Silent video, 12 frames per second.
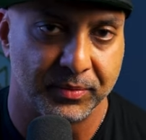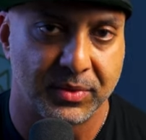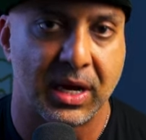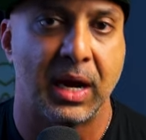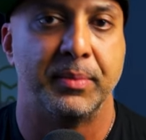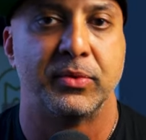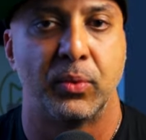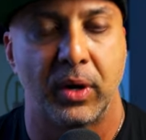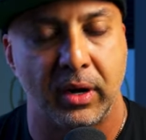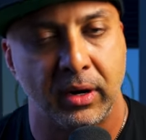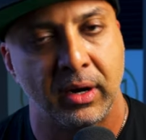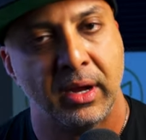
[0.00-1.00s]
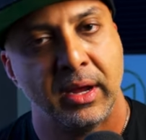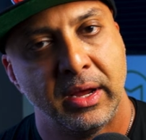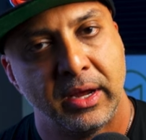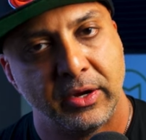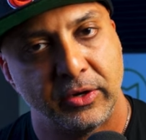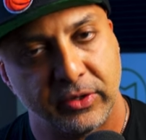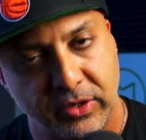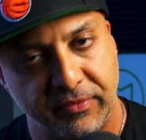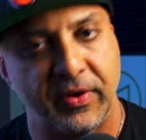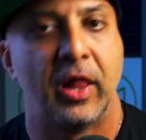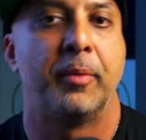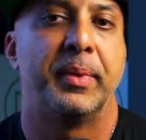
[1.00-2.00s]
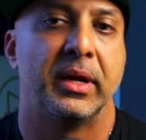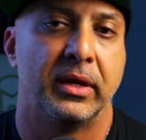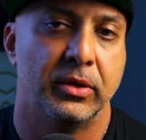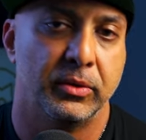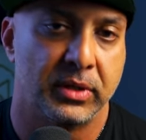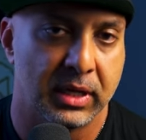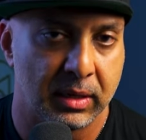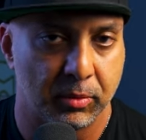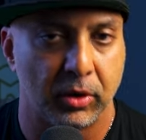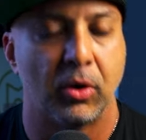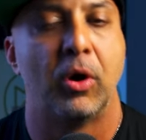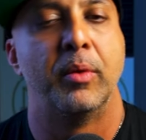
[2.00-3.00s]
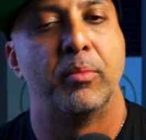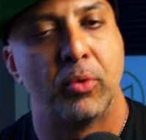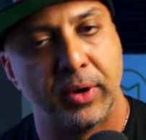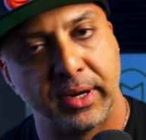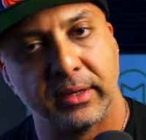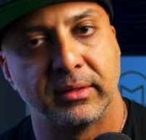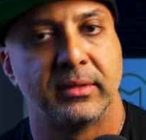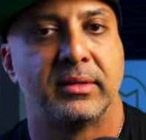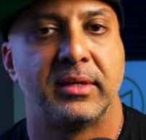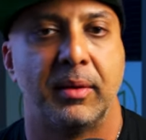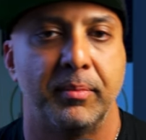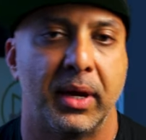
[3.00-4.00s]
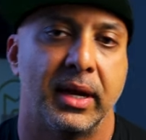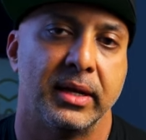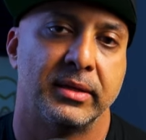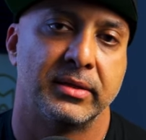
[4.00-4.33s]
times where you're developing a new team or onboarding somebody.